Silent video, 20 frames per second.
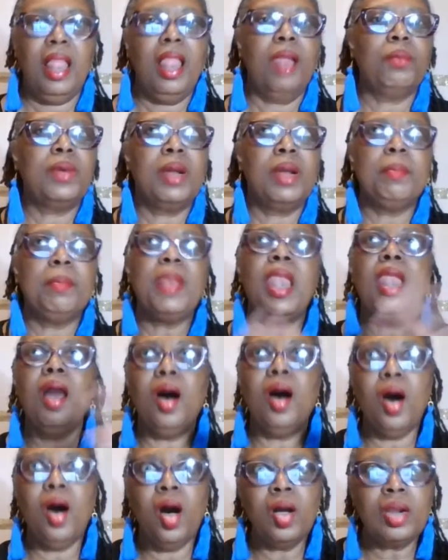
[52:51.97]
when I'm
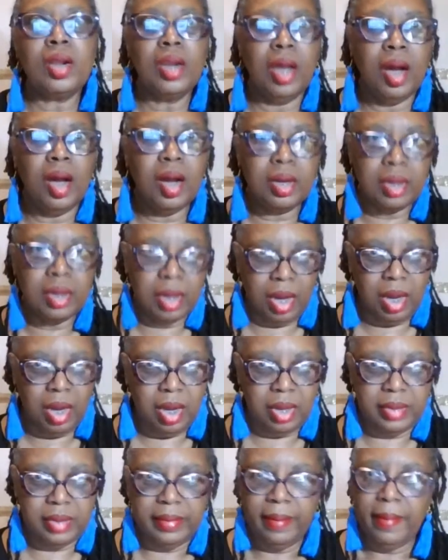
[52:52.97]
long, long gone.